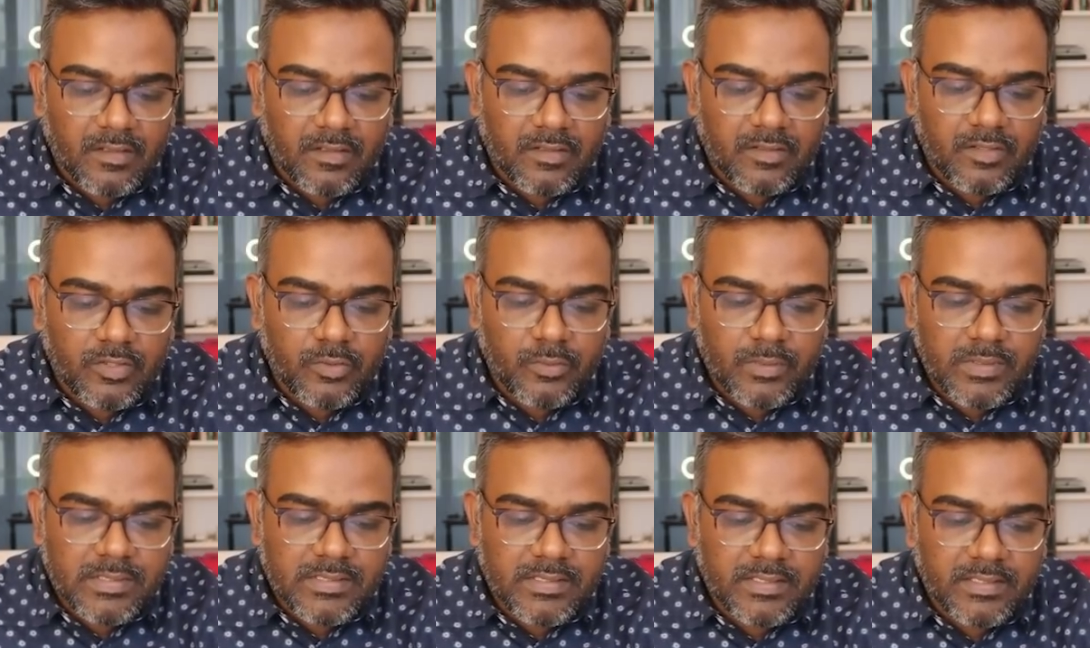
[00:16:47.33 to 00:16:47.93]
you
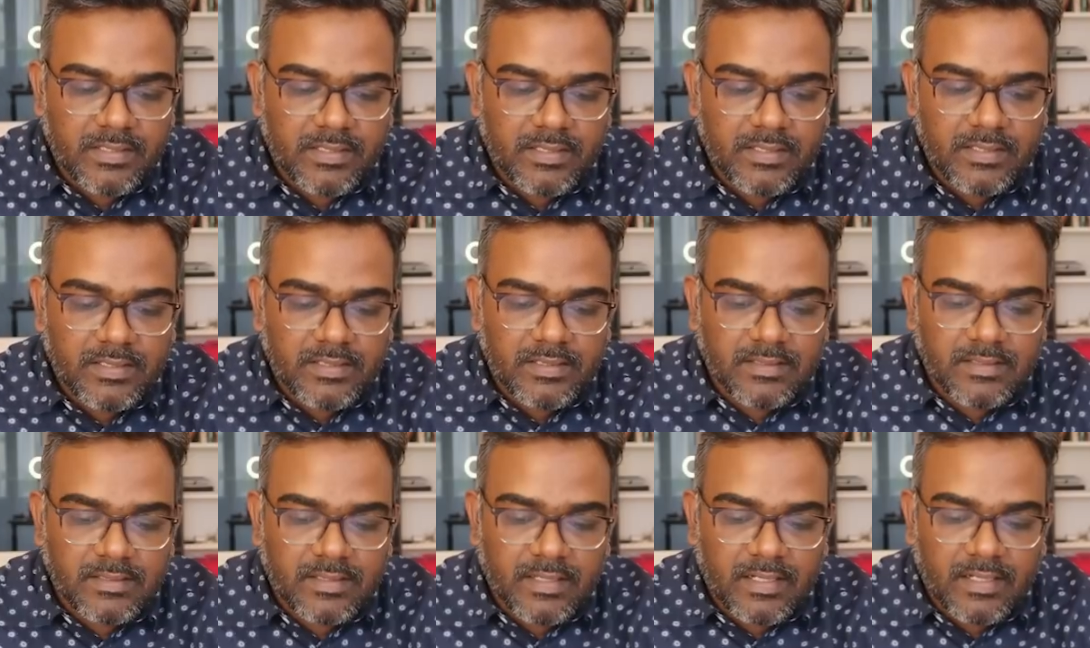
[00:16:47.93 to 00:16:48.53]
will see
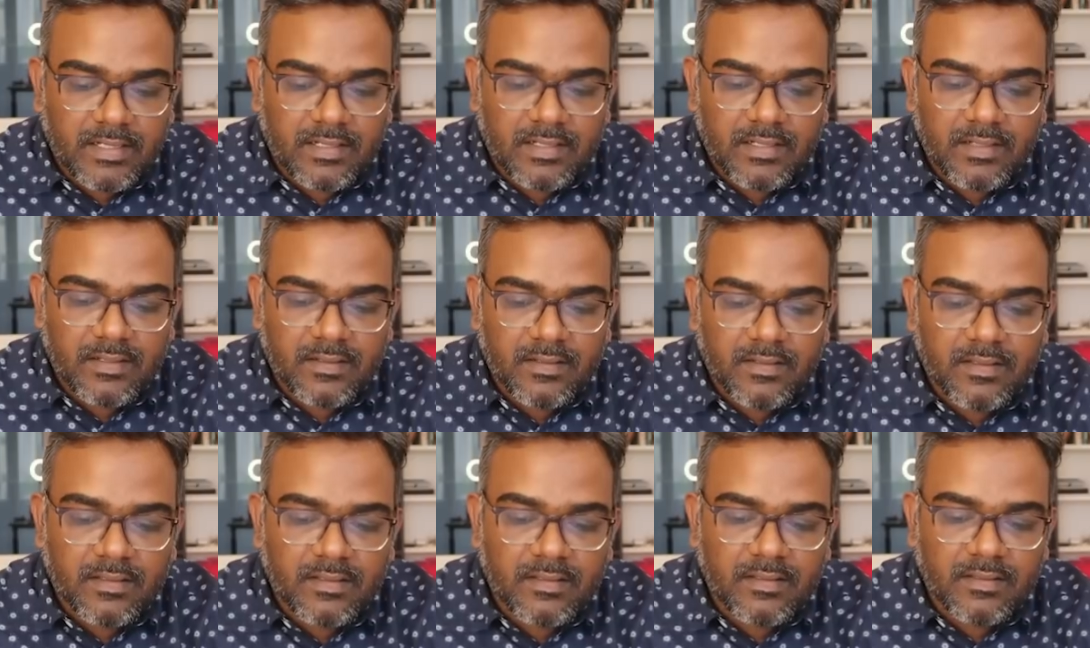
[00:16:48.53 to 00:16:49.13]
that
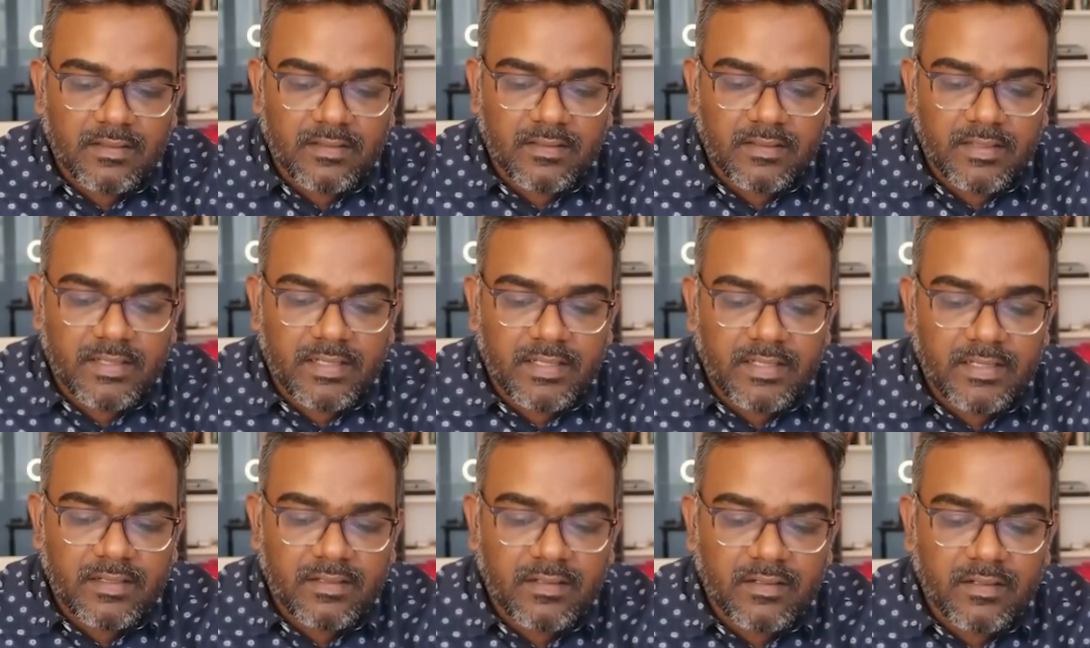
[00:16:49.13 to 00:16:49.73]

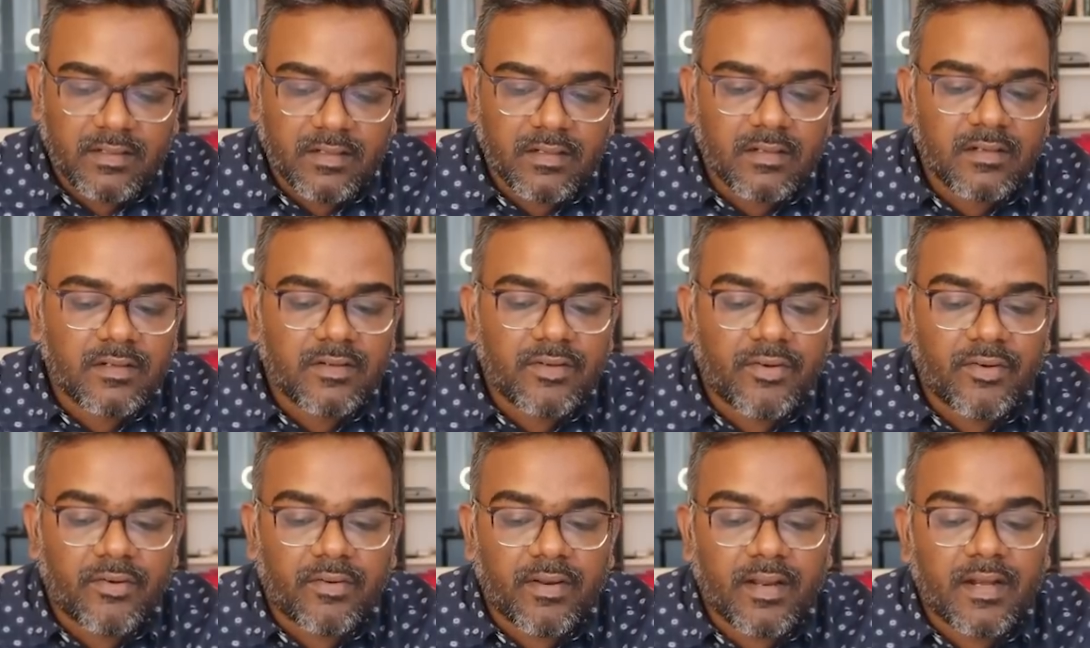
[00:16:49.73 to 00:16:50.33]
the
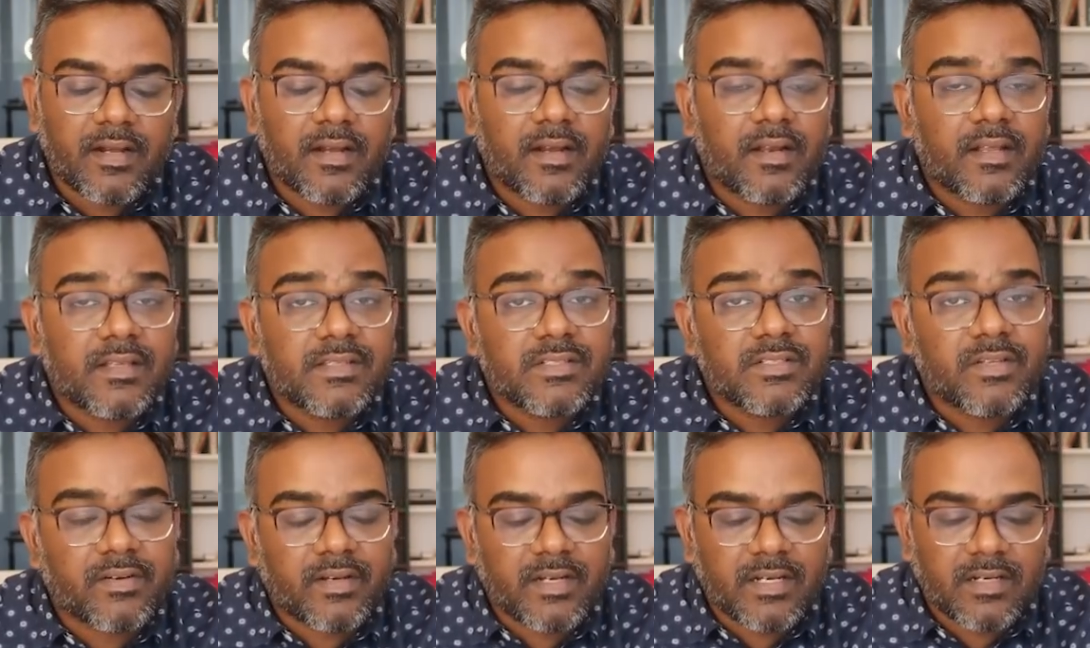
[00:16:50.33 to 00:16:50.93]
trend
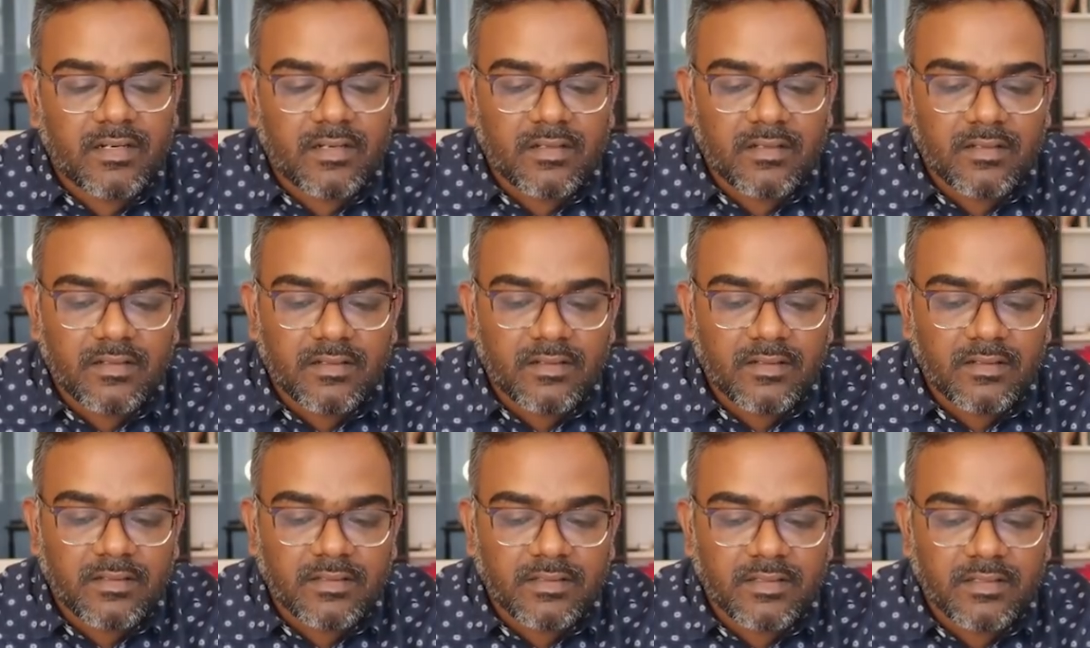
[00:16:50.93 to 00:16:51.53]
is green.
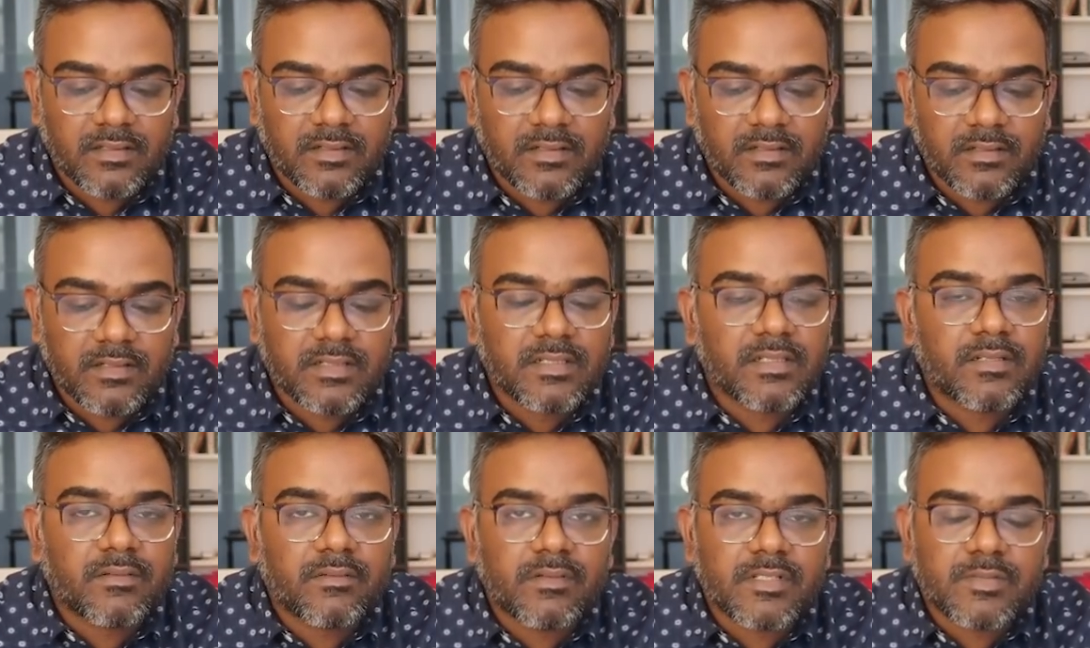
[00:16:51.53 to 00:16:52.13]
The
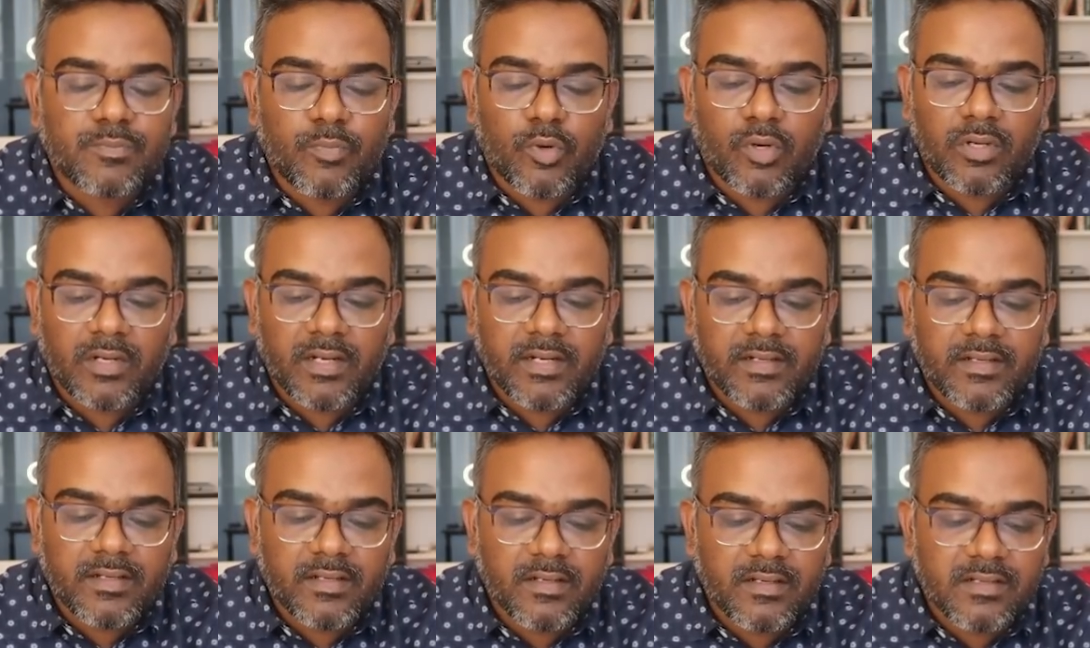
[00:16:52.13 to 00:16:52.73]

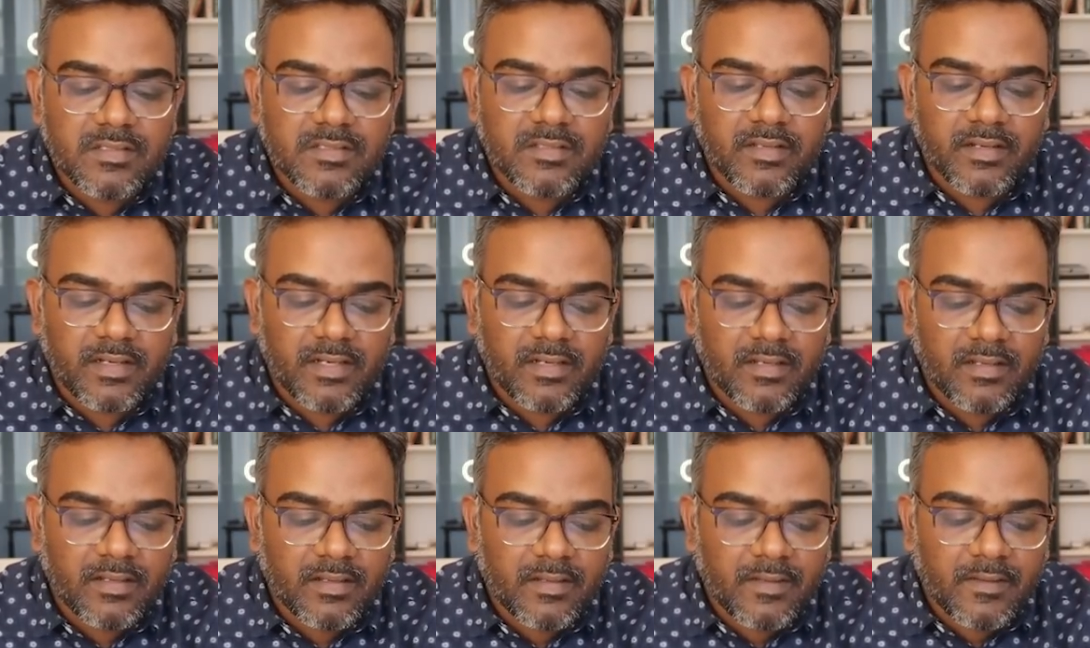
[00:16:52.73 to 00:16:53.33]
spotlight here is
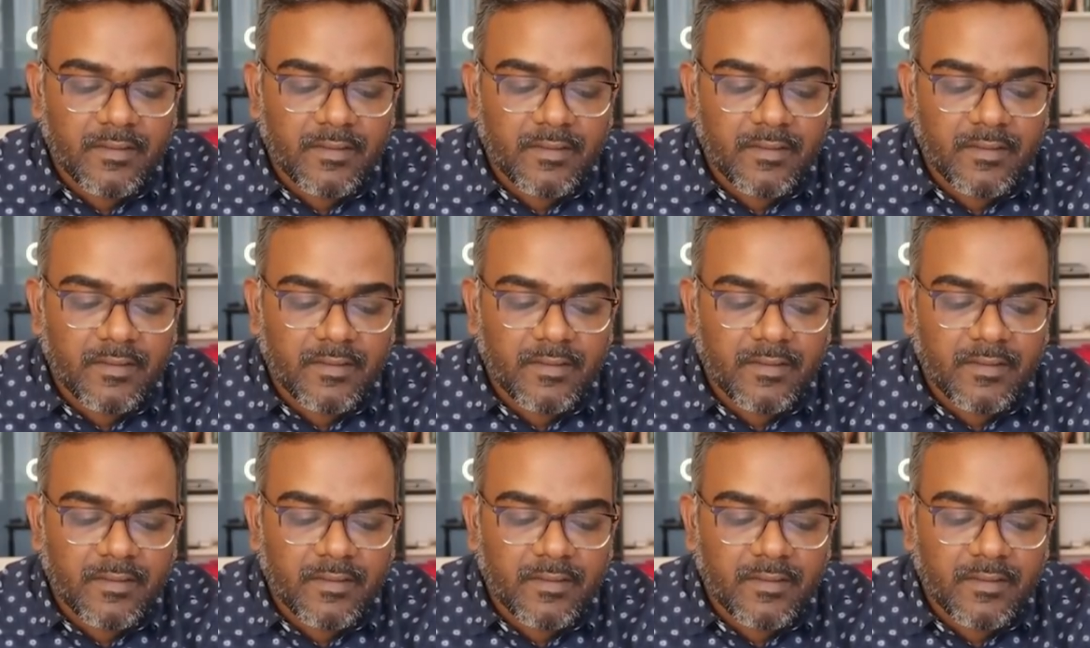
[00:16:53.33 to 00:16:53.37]
green.